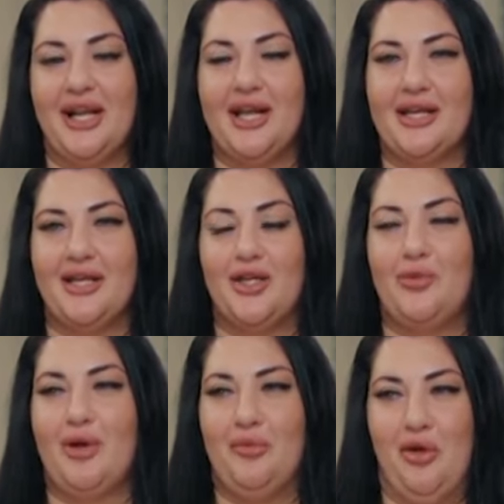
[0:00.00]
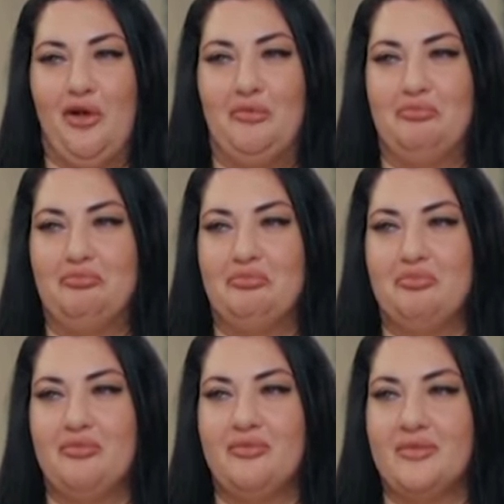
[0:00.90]
and my mom
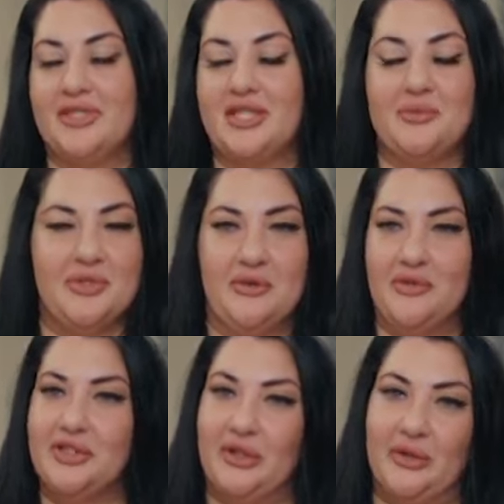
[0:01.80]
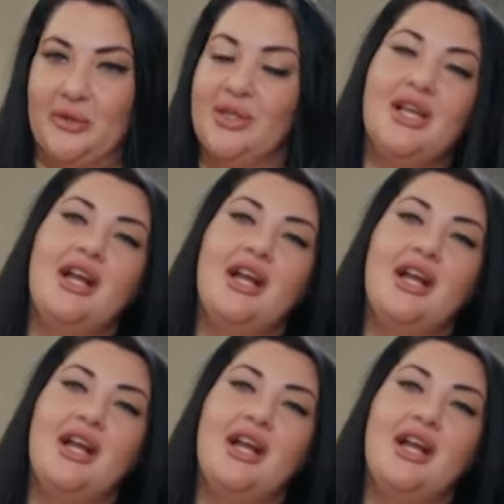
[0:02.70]
sleeps over too.